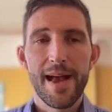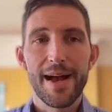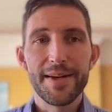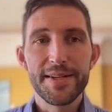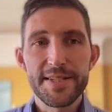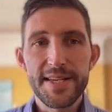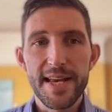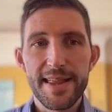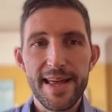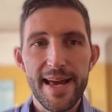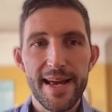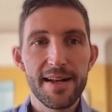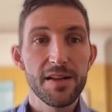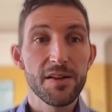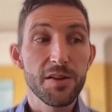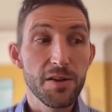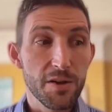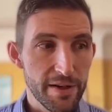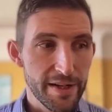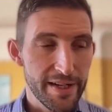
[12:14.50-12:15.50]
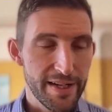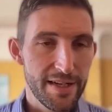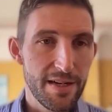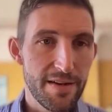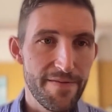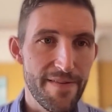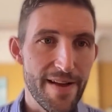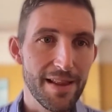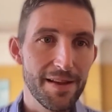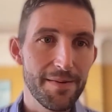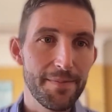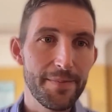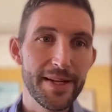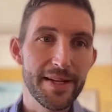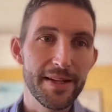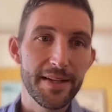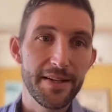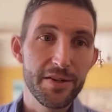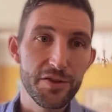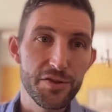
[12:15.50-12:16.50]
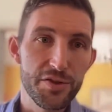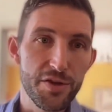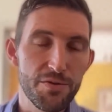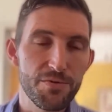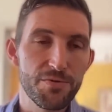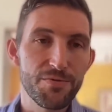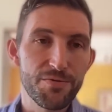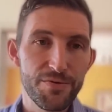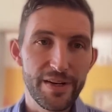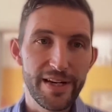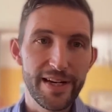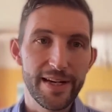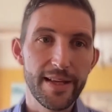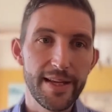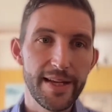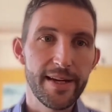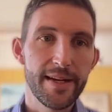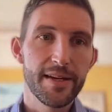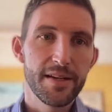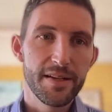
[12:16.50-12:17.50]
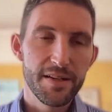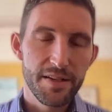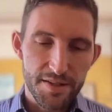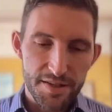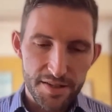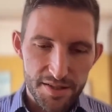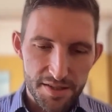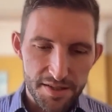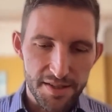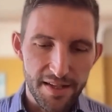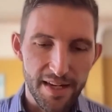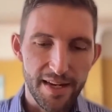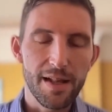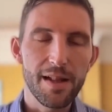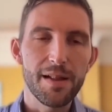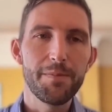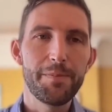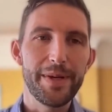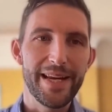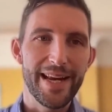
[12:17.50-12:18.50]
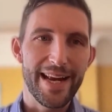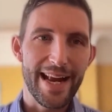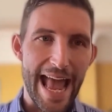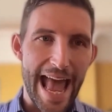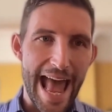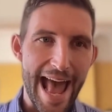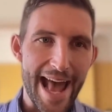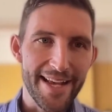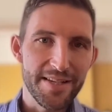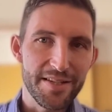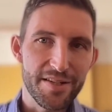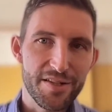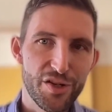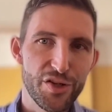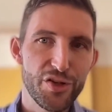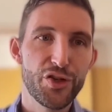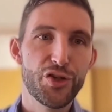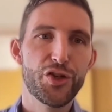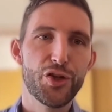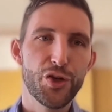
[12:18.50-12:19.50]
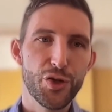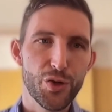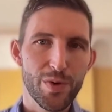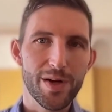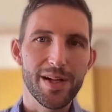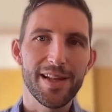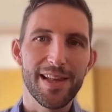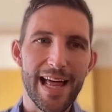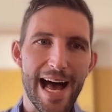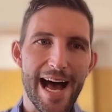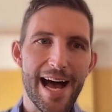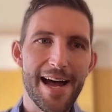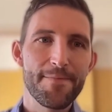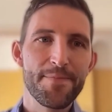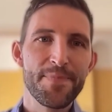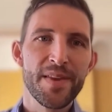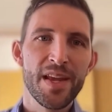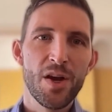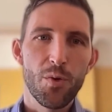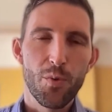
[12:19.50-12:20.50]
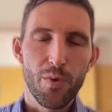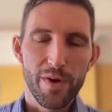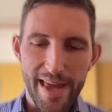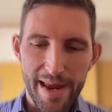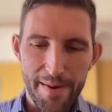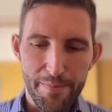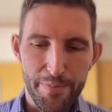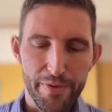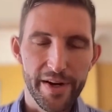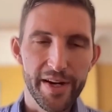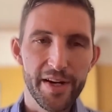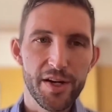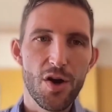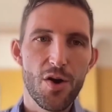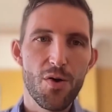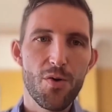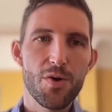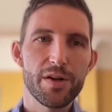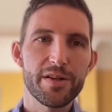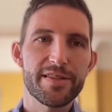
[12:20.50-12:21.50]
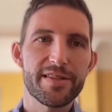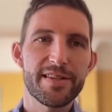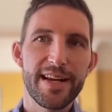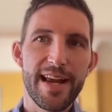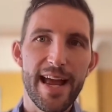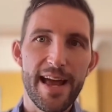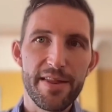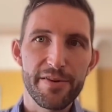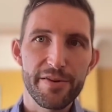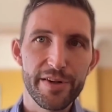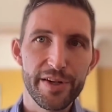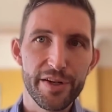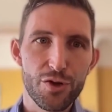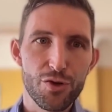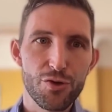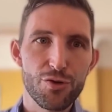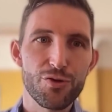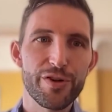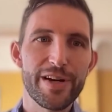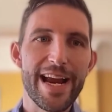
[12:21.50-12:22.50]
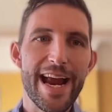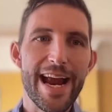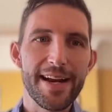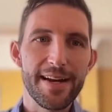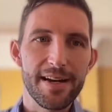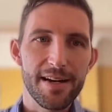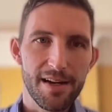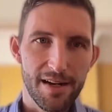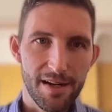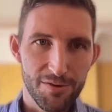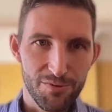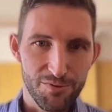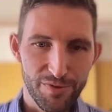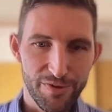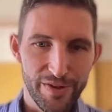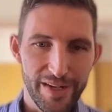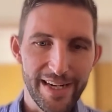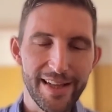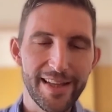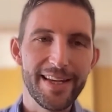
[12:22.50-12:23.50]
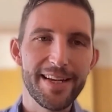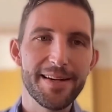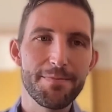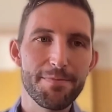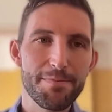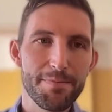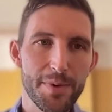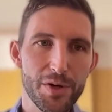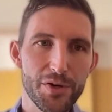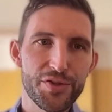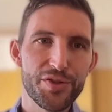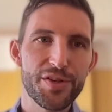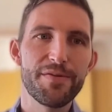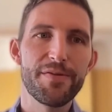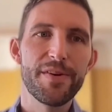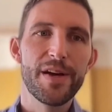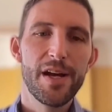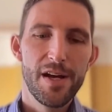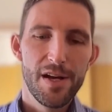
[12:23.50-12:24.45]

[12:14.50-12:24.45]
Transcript: I'd say that learning and development leaders are really still being asked to do a lot, where they bring cohorts together and create a really immersive,